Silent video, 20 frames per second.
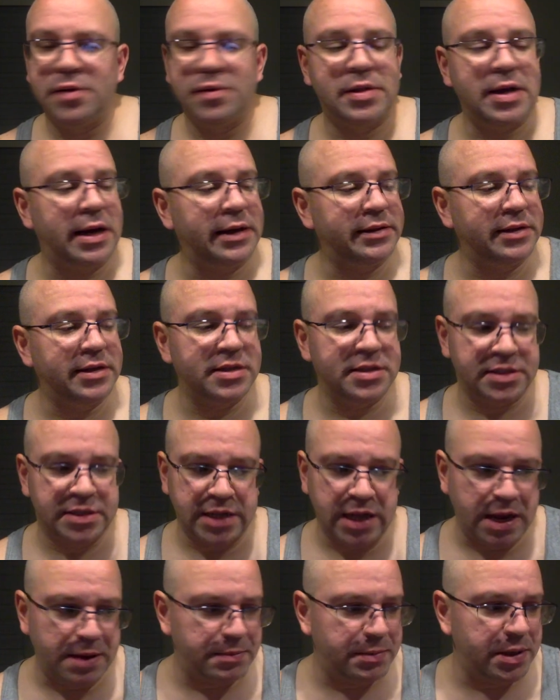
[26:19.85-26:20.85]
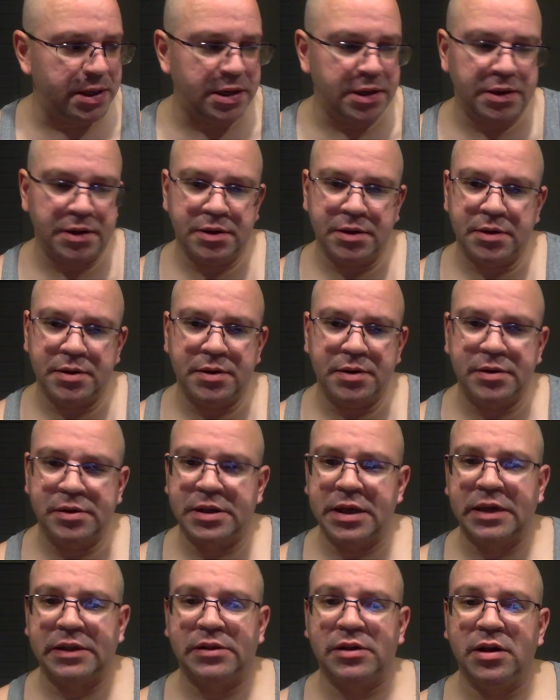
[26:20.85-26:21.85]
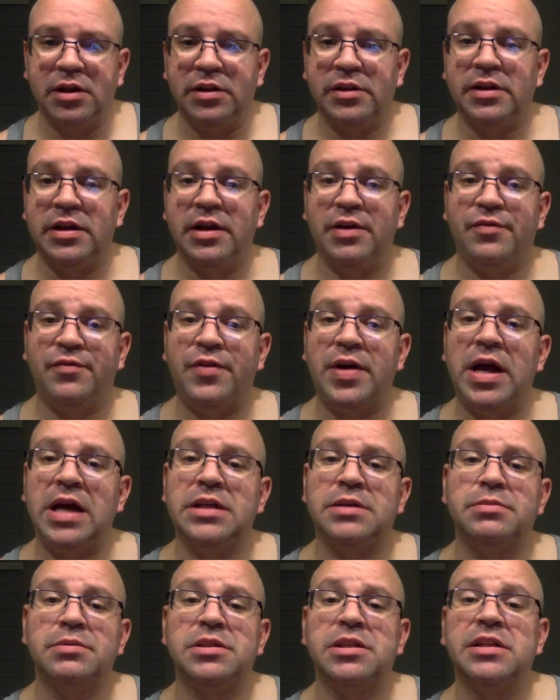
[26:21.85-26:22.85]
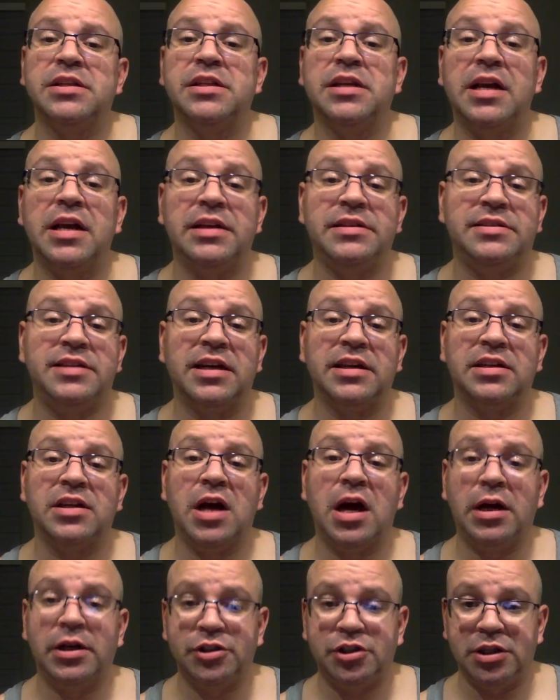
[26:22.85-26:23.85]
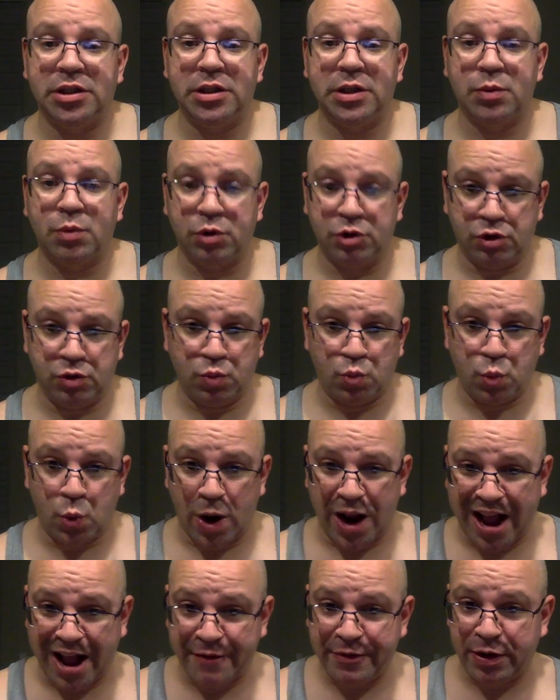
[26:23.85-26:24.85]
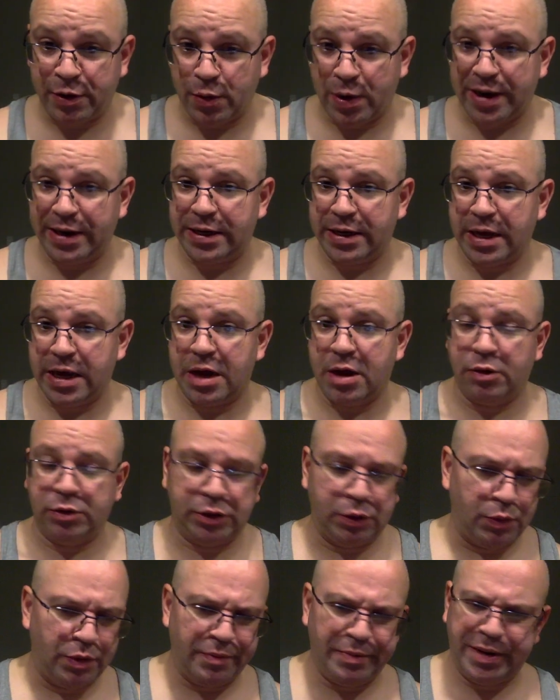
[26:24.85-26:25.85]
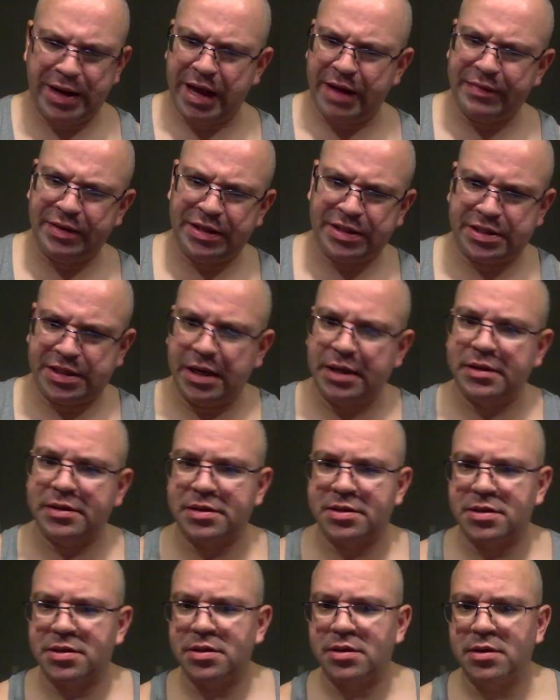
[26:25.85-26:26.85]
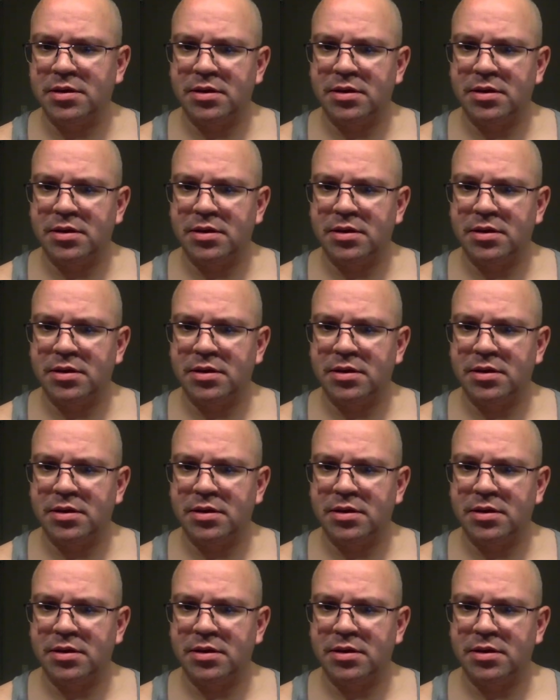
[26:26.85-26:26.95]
That does not mean that the, the advancements in, in technology that we're, we're having right now and that we've been having since